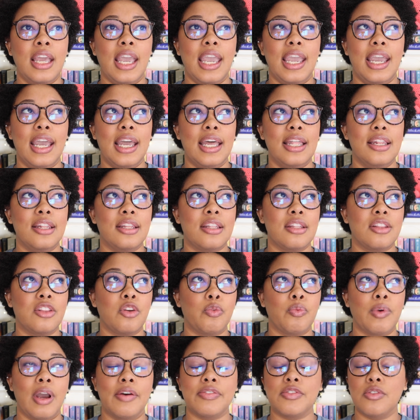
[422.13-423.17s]
And the
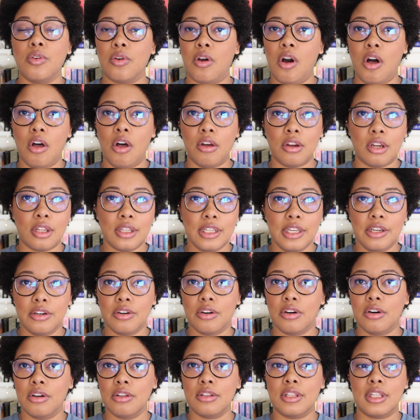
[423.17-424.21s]
refs don't call it
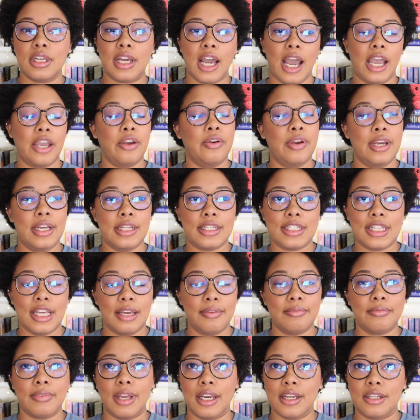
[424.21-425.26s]
illegal. The guy who hits
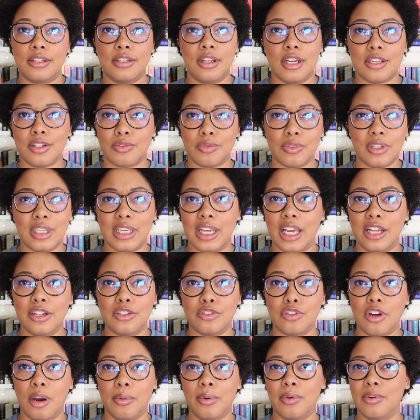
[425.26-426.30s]
him, like, doesn't really get in
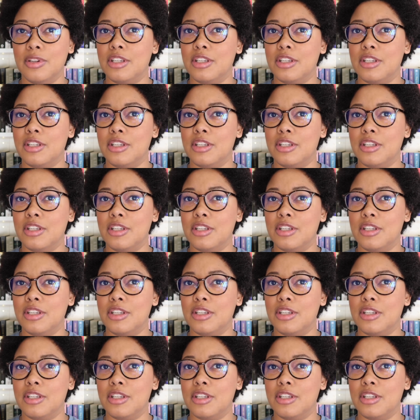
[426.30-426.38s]
trouble.